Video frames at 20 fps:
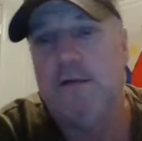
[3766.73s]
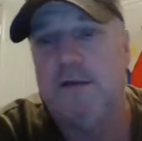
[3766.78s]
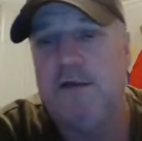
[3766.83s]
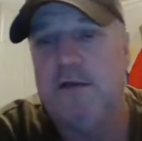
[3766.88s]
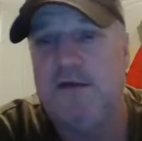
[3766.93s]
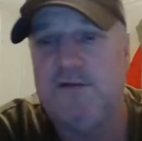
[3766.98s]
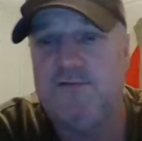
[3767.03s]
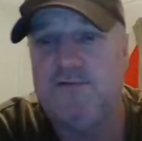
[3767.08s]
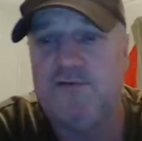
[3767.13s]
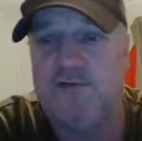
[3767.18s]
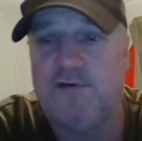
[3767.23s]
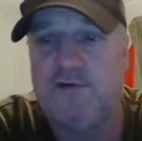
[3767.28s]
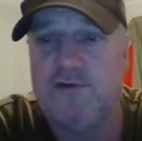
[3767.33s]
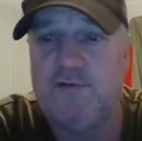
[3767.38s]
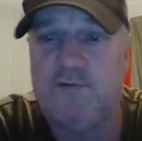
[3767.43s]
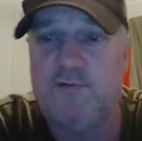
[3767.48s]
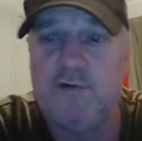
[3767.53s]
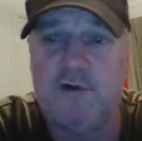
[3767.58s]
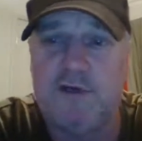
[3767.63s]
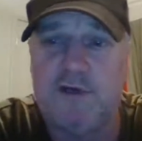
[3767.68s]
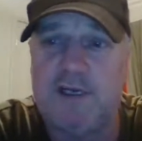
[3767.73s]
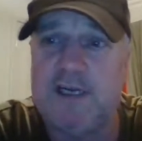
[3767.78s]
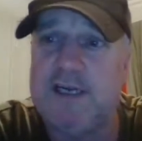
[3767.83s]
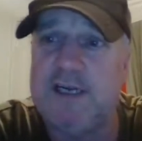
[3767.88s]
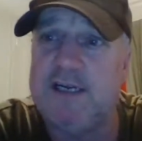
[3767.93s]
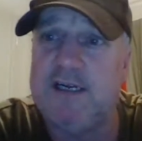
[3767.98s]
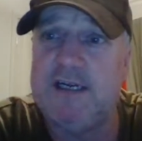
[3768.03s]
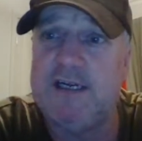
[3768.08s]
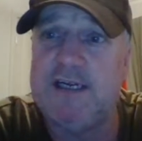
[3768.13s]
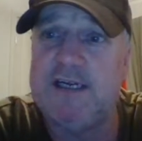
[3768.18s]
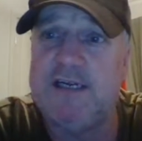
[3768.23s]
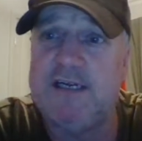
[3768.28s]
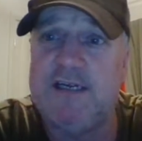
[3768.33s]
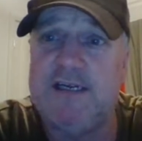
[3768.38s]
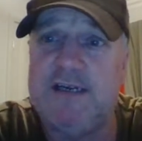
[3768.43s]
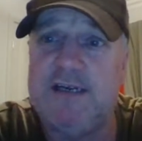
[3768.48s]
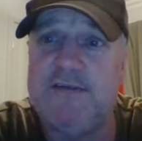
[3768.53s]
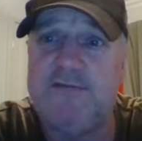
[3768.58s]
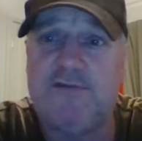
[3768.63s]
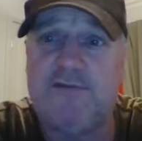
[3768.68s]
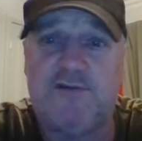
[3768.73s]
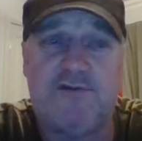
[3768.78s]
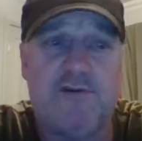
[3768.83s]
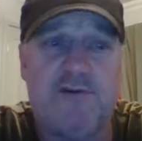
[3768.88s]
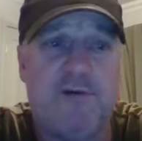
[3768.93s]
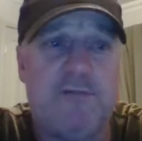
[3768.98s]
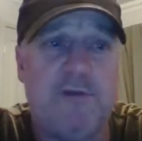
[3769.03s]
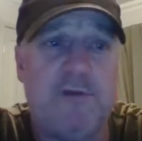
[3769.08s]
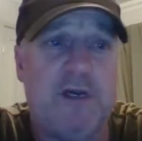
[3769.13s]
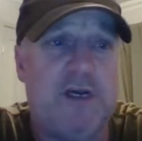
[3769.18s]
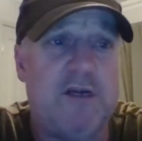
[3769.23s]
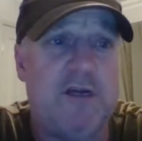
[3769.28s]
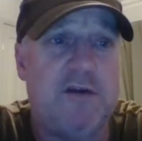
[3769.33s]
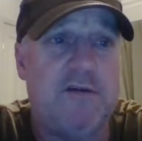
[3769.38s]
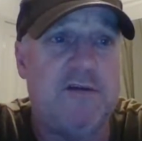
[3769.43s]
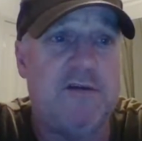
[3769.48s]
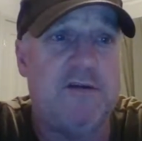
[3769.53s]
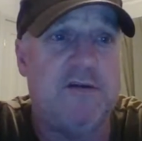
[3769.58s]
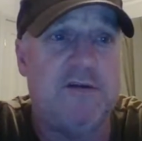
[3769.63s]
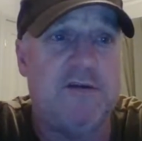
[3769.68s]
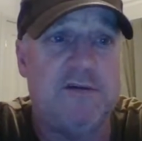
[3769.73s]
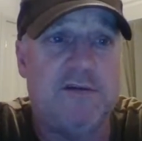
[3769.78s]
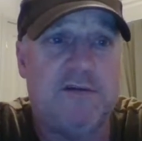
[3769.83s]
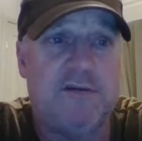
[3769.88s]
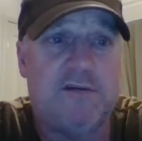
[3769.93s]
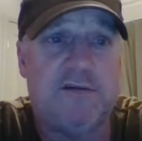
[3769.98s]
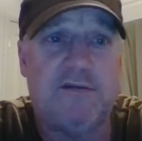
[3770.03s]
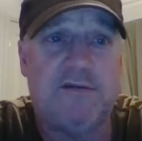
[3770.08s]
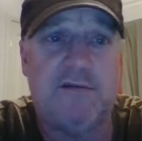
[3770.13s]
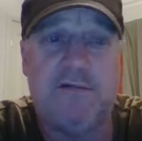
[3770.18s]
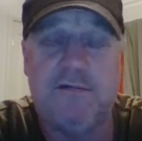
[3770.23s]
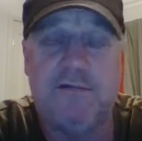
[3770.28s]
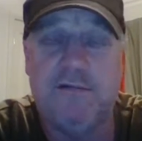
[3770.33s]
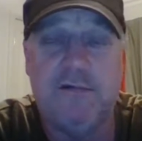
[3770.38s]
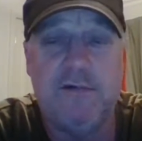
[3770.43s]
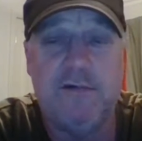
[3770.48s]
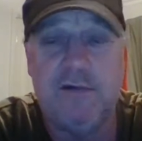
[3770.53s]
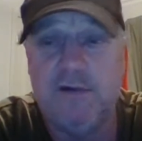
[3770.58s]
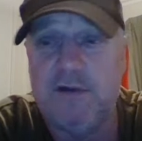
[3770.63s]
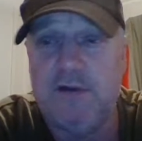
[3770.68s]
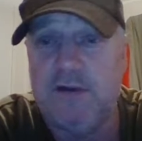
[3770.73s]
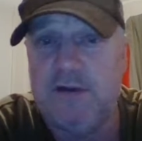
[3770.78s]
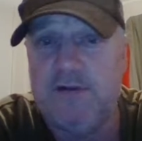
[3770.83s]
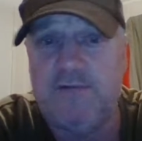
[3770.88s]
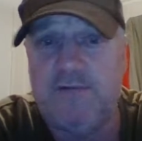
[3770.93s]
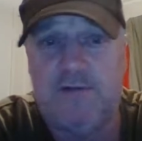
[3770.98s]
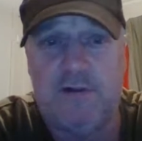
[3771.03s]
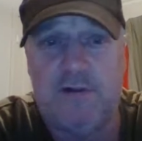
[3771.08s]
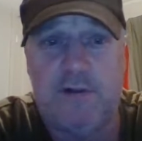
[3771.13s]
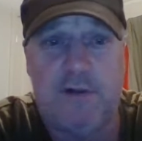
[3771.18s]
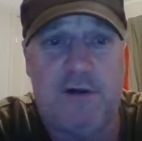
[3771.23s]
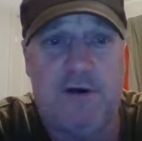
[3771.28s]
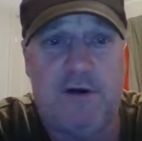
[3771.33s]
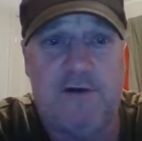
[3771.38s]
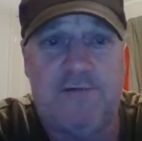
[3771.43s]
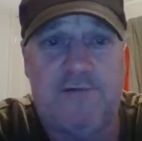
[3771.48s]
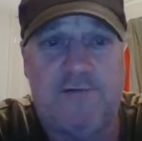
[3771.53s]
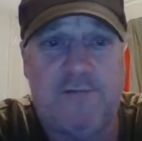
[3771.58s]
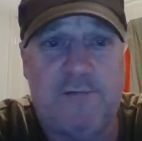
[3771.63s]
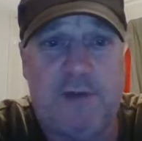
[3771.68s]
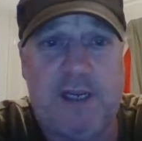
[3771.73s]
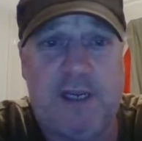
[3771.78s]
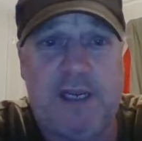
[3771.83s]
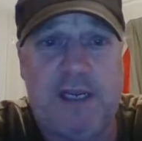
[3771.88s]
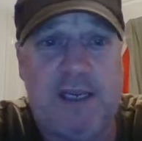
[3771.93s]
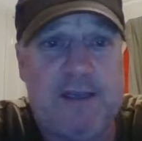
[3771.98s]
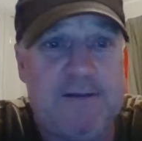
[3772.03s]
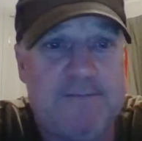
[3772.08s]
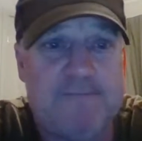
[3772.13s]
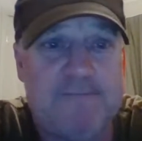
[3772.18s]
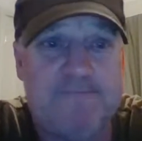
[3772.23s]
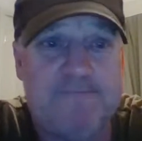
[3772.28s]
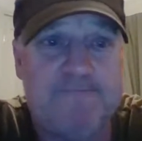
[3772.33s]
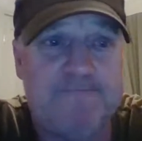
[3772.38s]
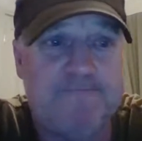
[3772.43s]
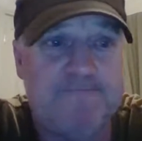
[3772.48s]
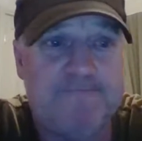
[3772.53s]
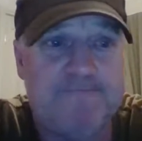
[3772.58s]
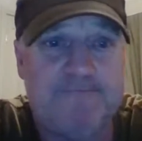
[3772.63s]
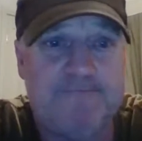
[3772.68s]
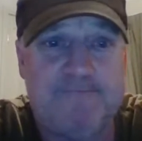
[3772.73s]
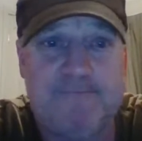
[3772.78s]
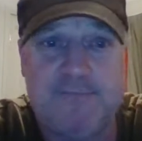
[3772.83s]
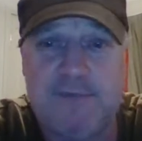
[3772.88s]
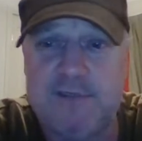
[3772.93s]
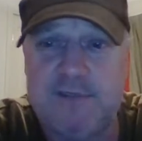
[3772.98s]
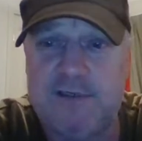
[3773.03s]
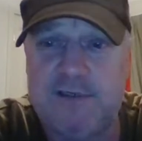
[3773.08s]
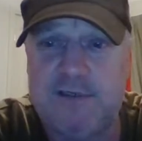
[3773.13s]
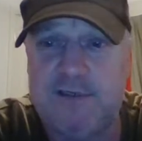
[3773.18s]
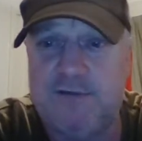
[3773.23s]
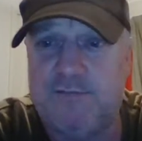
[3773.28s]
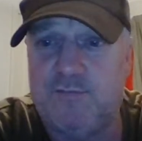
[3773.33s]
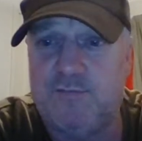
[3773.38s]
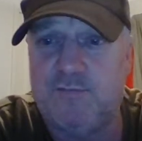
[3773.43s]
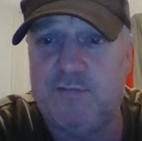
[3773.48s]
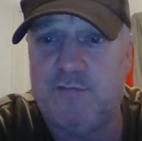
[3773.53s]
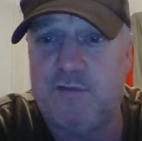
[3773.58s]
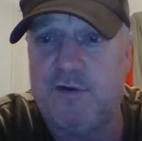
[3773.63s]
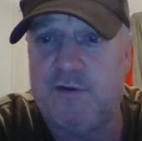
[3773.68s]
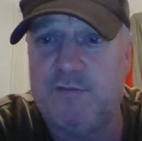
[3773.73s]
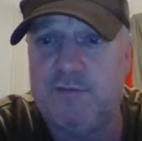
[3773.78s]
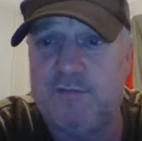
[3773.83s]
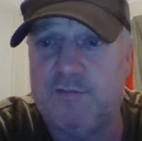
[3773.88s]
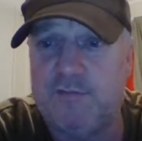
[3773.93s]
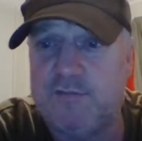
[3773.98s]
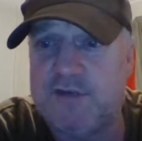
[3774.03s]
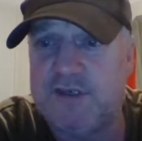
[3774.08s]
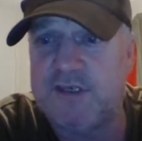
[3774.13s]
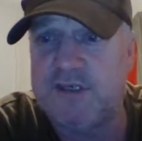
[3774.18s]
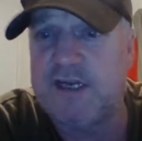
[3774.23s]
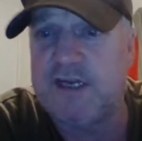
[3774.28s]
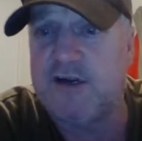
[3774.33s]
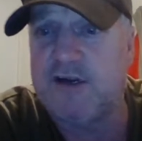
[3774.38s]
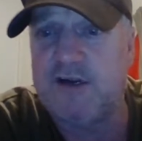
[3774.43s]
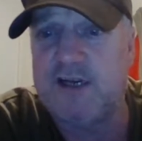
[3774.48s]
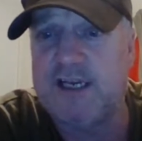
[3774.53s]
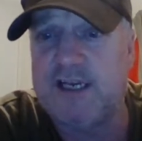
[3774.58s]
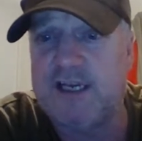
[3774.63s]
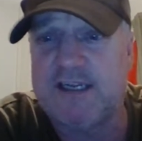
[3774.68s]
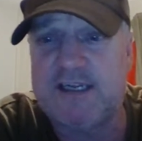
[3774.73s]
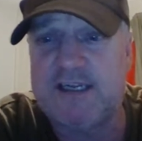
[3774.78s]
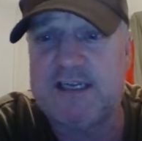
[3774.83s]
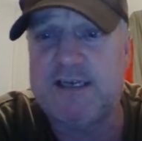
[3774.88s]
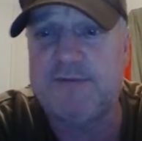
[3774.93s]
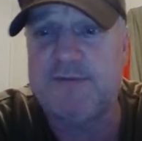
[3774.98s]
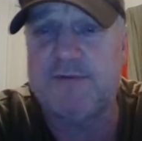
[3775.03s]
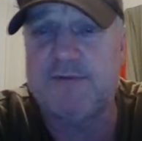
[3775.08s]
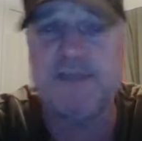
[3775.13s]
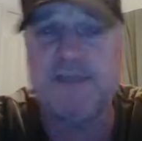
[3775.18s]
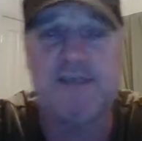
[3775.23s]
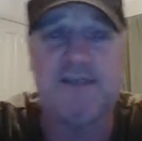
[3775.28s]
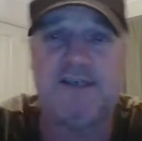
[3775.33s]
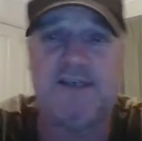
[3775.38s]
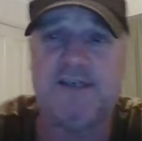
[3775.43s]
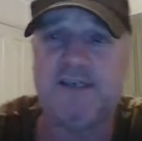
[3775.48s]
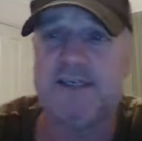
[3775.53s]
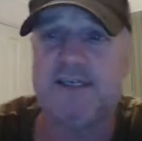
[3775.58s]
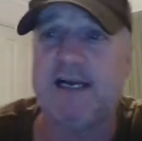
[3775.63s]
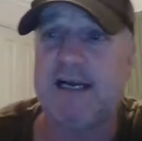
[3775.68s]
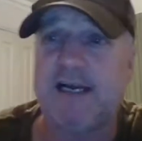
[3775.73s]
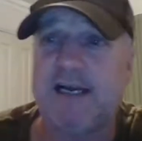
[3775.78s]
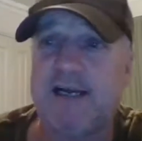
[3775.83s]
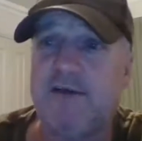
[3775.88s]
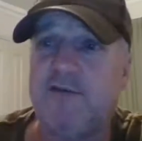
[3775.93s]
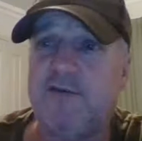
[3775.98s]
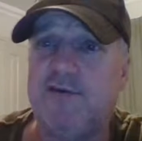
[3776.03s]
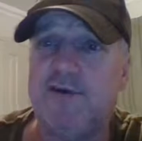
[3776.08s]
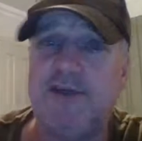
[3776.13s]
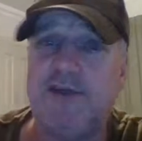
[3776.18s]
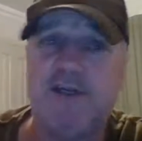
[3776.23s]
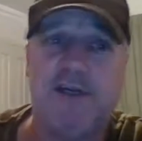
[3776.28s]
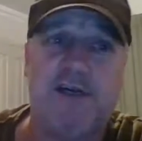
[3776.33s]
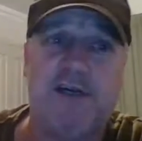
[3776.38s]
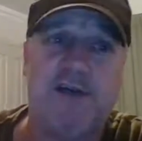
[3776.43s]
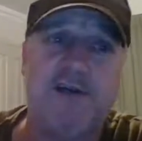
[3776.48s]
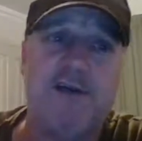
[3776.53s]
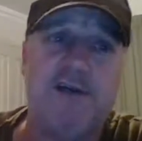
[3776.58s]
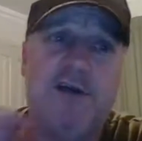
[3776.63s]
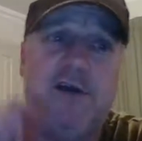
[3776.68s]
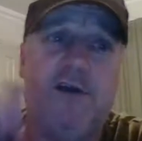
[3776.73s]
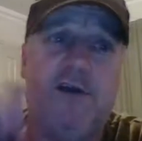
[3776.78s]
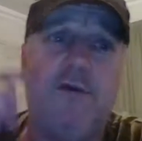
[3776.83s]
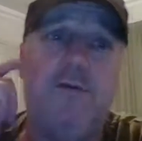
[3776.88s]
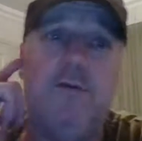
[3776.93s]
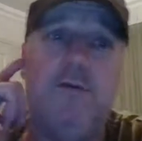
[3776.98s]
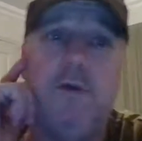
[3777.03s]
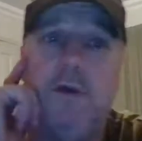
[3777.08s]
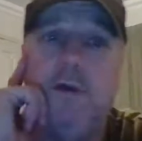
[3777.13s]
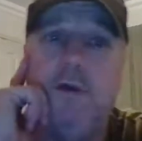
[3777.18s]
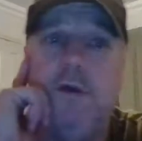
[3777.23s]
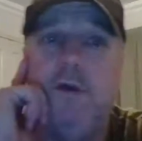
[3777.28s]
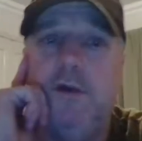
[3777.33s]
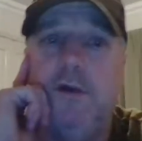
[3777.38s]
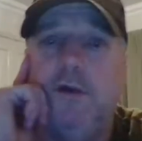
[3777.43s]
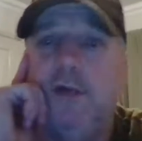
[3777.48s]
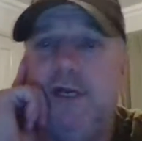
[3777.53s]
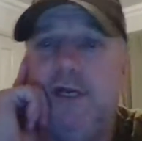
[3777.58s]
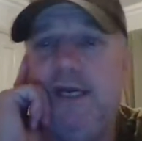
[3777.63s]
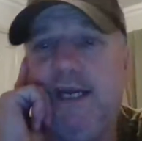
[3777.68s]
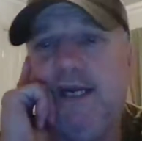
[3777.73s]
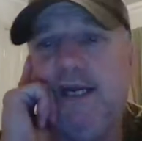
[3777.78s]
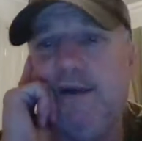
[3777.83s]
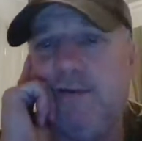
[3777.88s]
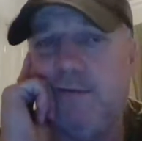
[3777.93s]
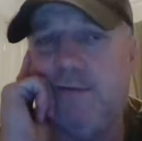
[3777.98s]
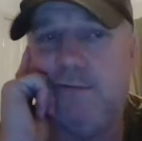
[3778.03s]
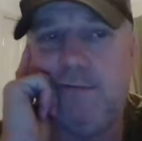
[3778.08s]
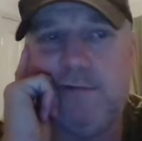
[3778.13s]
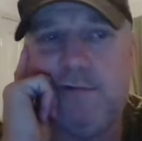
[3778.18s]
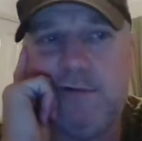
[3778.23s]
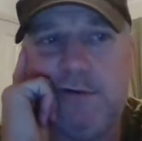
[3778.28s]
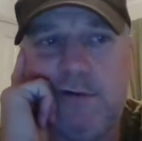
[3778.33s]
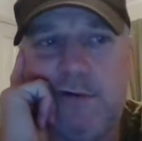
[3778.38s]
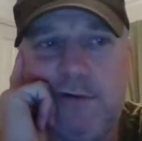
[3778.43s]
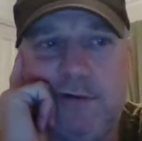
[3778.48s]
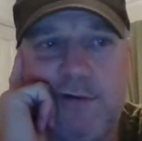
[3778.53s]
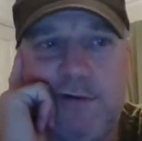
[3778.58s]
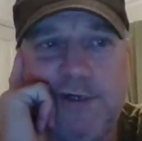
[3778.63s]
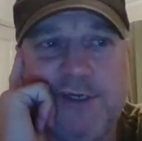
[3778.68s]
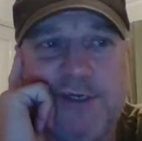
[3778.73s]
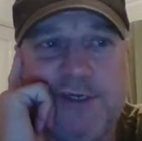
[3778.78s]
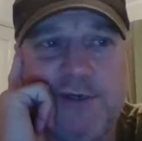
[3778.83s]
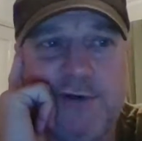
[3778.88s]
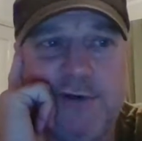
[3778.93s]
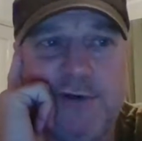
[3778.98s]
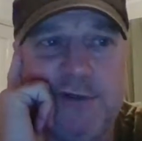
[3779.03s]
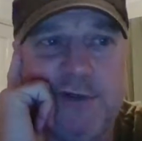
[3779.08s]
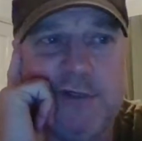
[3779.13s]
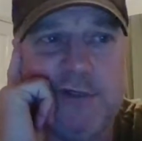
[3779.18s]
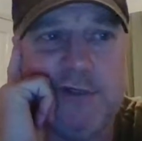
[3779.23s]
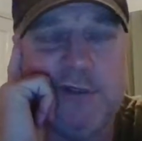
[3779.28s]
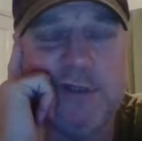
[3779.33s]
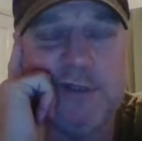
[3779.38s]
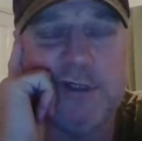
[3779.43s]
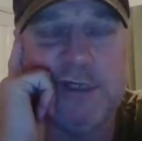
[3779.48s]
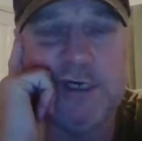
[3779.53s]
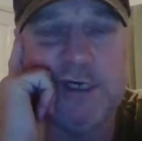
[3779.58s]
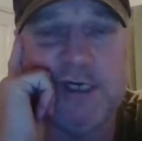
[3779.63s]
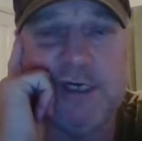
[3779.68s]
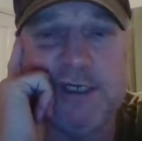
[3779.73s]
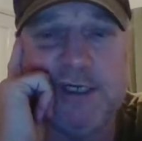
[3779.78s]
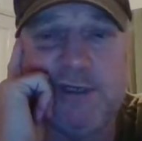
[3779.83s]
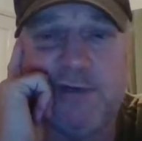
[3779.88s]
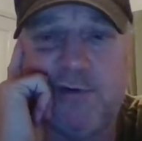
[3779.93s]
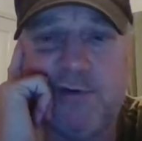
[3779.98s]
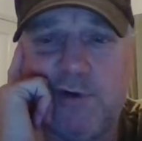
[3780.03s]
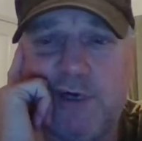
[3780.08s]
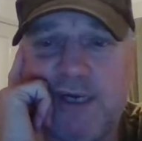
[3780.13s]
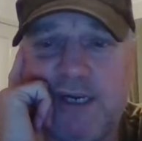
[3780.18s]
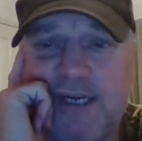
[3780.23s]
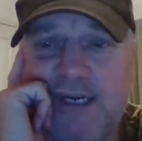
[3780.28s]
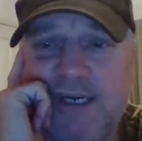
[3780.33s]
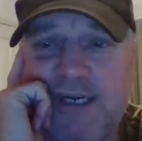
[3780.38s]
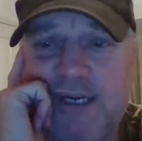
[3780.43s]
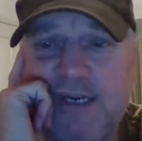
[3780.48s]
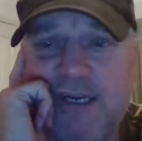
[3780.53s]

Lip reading: I'm trying to work out how to have StreamYard. I don't know. For the life of me, I'm stuck. Keep getting stuck. I don't know how I do it. Do I?